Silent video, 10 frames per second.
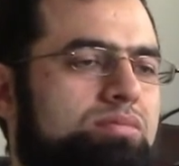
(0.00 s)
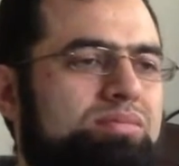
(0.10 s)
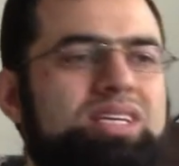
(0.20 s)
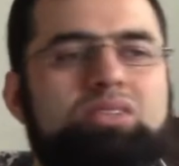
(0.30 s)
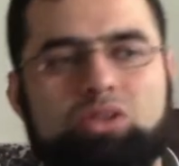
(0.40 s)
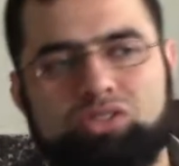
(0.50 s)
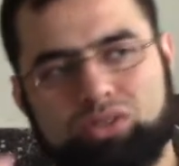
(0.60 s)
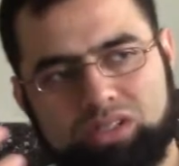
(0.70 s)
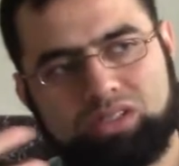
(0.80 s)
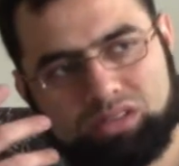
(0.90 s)
Means also
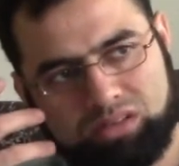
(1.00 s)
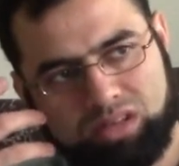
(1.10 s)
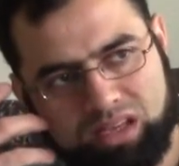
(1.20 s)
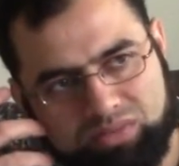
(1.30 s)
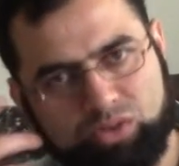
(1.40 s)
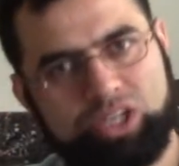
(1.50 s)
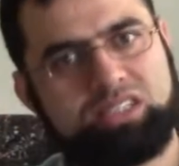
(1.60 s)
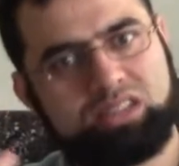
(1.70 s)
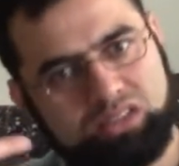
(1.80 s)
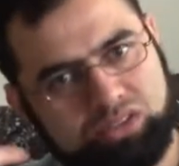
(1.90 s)
it's like
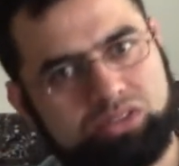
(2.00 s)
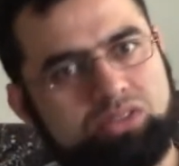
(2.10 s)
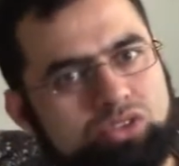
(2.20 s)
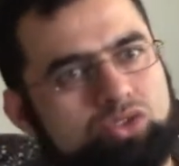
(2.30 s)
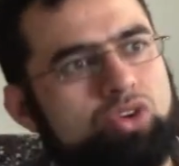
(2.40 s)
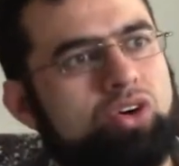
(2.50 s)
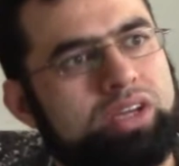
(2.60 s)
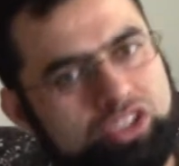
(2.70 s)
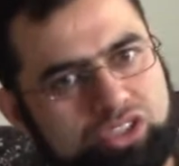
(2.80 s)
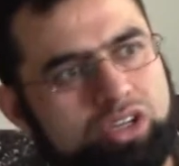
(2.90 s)
voiced, it's strong,
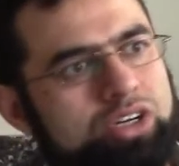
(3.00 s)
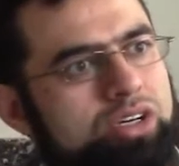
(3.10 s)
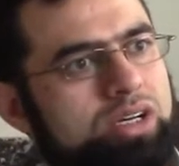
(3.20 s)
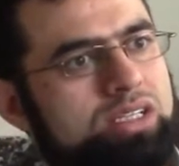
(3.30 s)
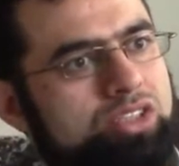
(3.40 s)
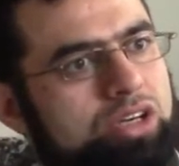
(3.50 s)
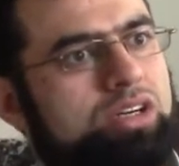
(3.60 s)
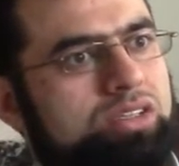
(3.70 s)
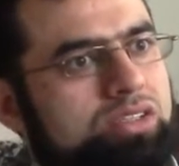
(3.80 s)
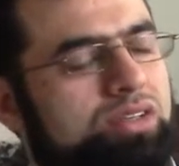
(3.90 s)
it's
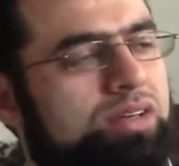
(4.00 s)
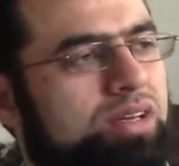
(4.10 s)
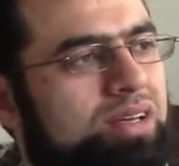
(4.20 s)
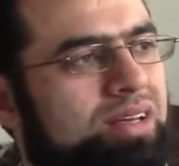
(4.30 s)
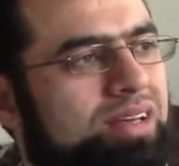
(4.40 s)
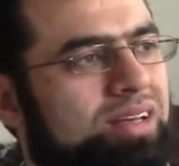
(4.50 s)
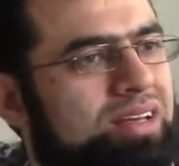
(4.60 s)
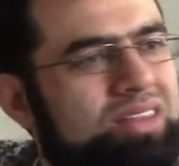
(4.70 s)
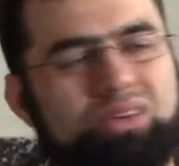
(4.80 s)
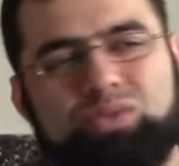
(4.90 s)
heard.
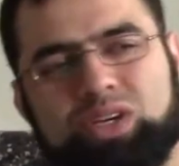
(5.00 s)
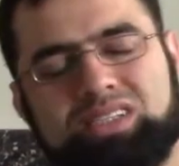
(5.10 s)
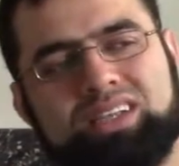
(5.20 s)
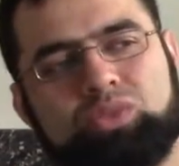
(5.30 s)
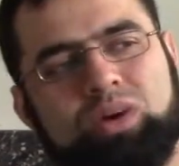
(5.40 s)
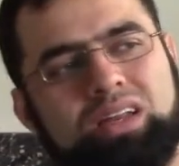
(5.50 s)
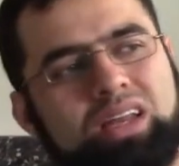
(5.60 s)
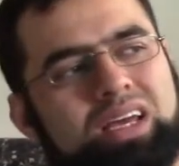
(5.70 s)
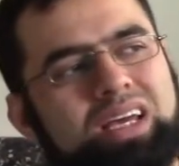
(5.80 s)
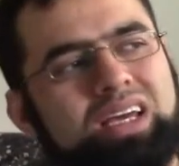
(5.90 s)
The voiceless
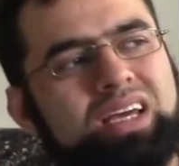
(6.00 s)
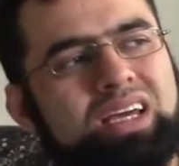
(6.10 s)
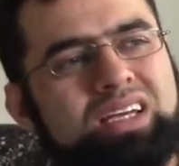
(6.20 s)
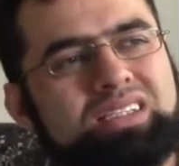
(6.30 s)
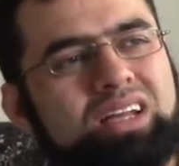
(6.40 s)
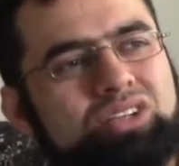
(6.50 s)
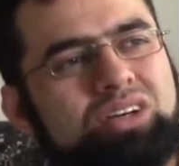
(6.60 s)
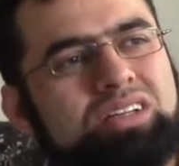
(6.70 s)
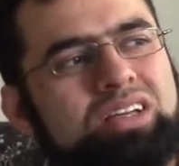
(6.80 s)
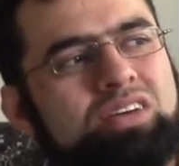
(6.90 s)
one is not
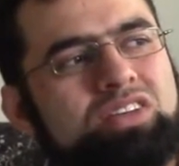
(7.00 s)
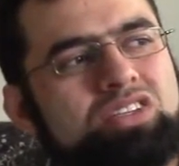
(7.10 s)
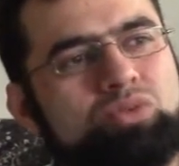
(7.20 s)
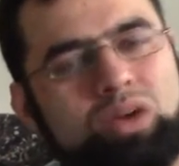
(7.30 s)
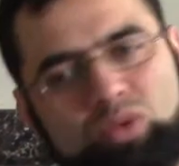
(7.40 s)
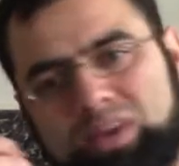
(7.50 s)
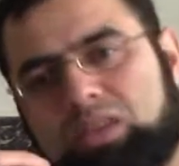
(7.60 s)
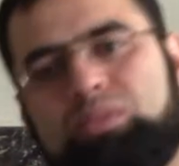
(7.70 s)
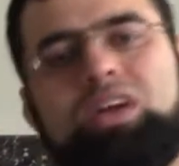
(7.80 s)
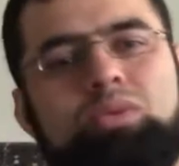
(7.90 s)
heard enough. This is why we make
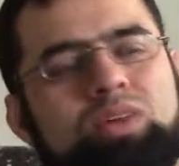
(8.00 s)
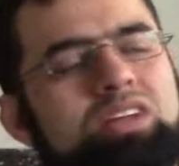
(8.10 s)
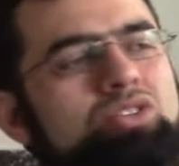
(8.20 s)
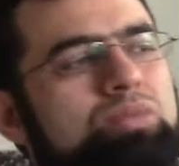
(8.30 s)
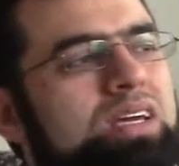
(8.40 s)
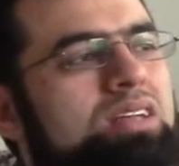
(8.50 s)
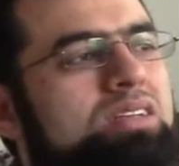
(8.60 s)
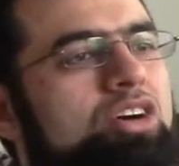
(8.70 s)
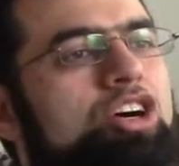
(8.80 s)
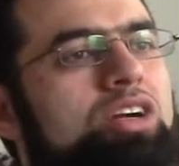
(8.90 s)
a breath with it, to make
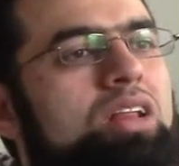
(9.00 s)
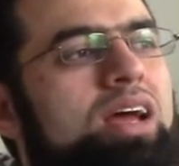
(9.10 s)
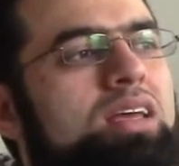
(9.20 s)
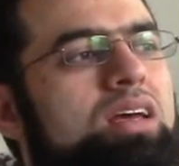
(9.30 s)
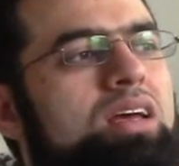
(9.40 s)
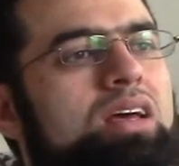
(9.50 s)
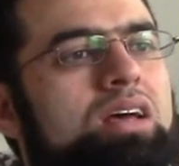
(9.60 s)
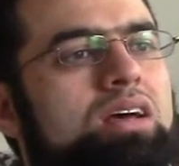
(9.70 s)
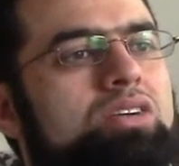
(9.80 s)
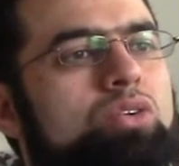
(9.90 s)
it heard. Like
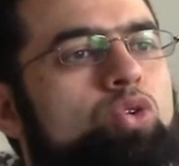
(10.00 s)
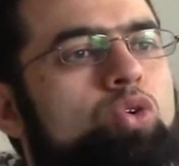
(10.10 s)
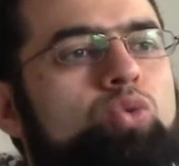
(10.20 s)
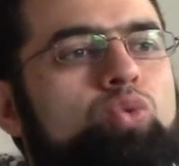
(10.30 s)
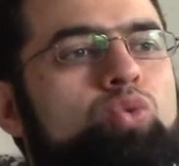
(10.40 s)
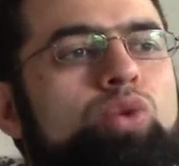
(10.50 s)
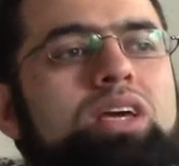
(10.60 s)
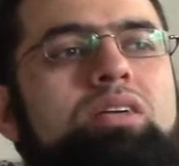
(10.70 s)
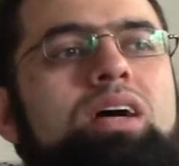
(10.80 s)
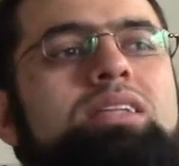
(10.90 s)

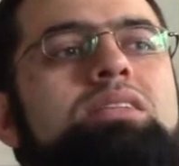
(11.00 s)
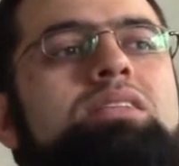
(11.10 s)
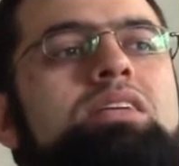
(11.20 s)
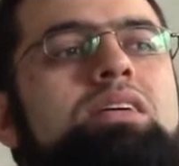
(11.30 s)
kuwirat.